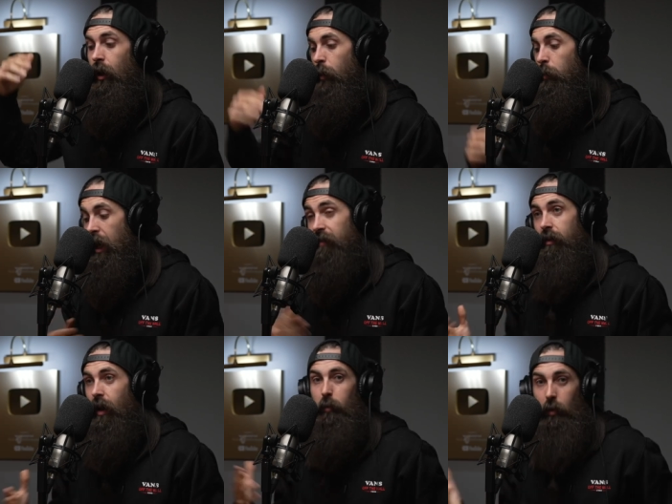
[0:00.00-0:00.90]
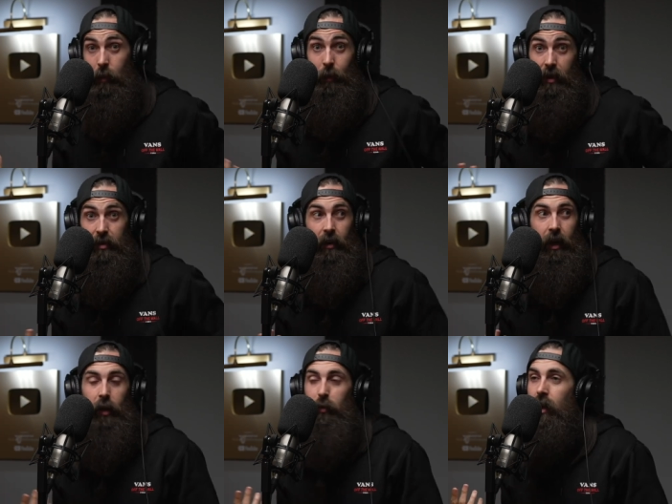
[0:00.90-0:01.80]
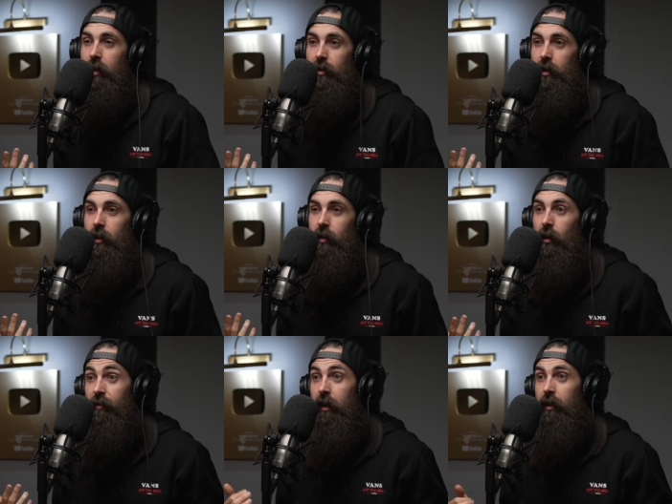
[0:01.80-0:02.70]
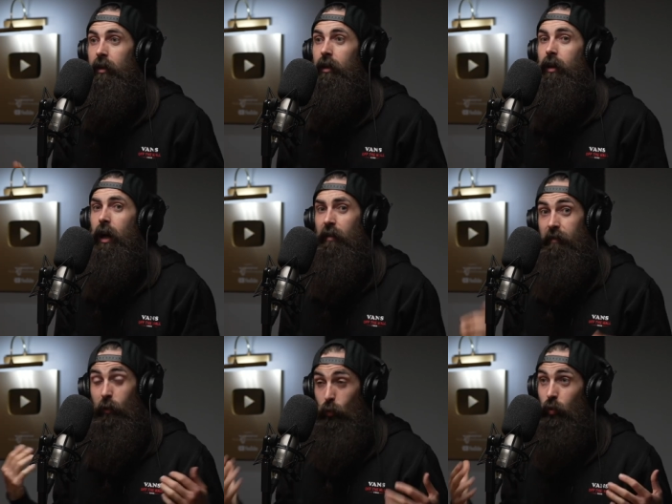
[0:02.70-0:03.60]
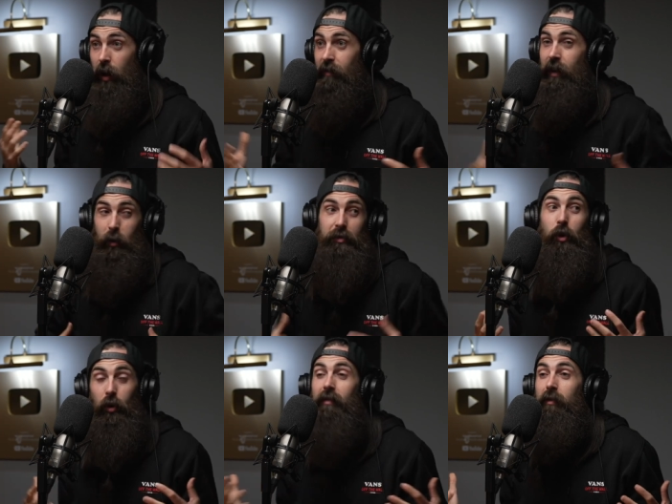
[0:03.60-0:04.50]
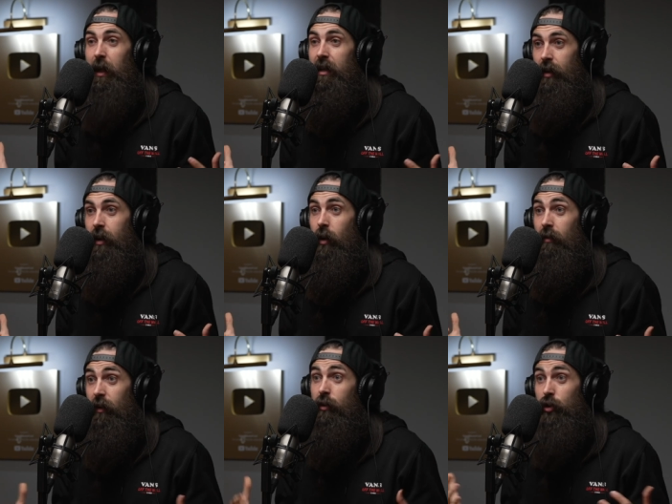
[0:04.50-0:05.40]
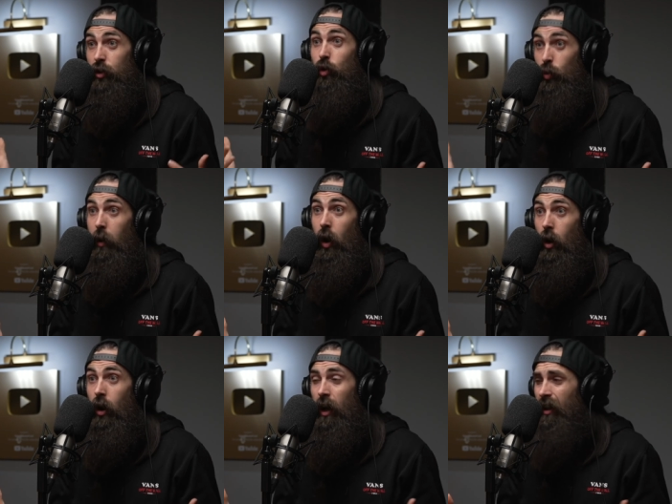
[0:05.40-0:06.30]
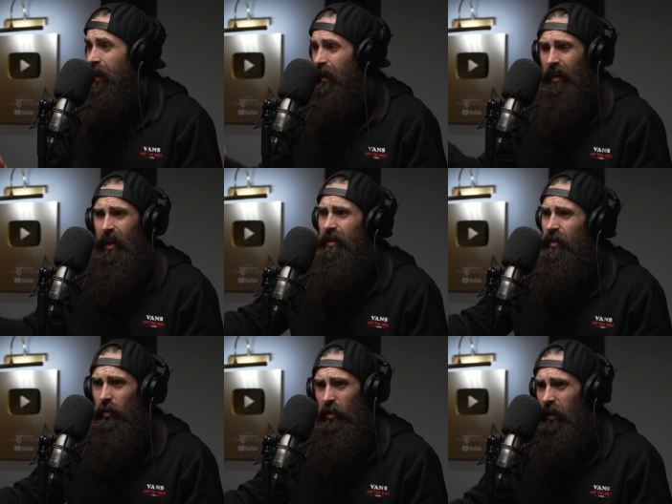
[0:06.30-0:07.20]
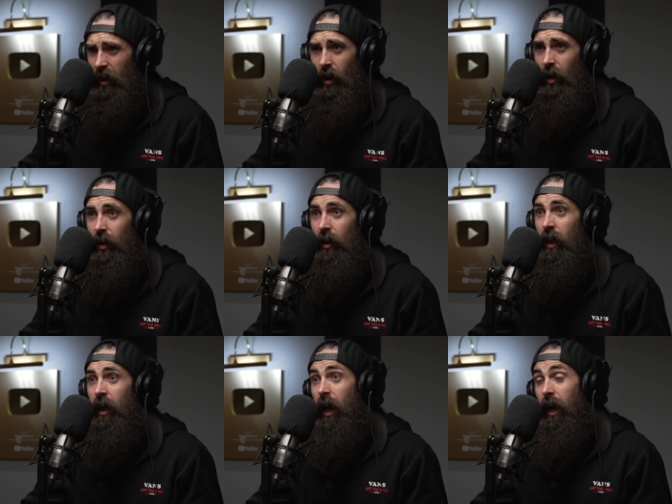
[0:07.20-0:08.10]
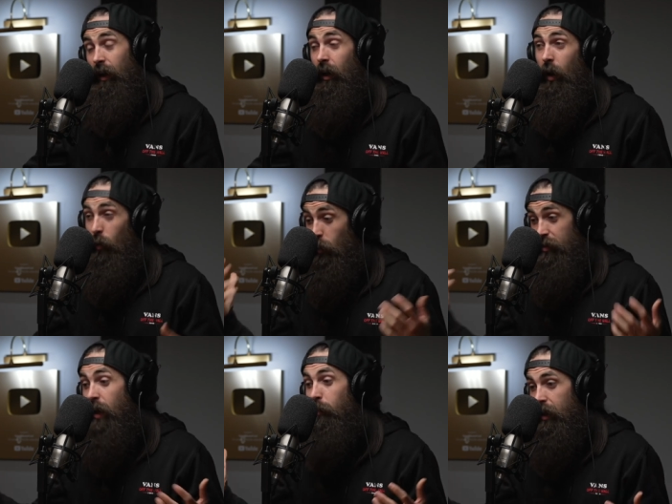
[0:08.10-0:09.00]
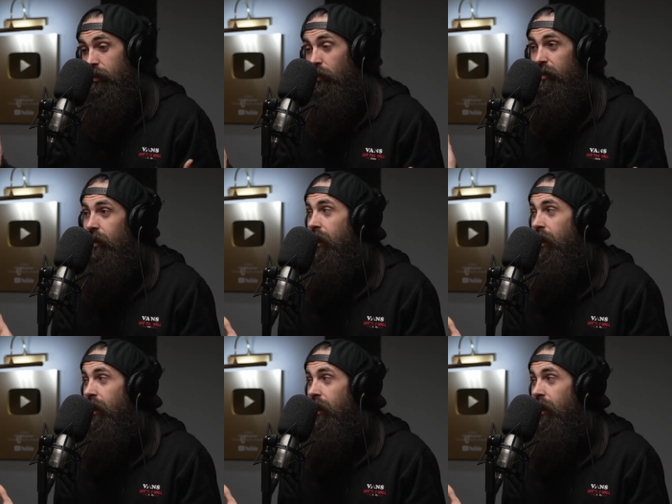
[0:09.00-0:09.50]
But after that, probably because of the calorie density of it, I felt re- I felt like I was cooking from the inside out. I felt super hot. Like I had the AC on in the car, and like I, I was getting back to the hotel.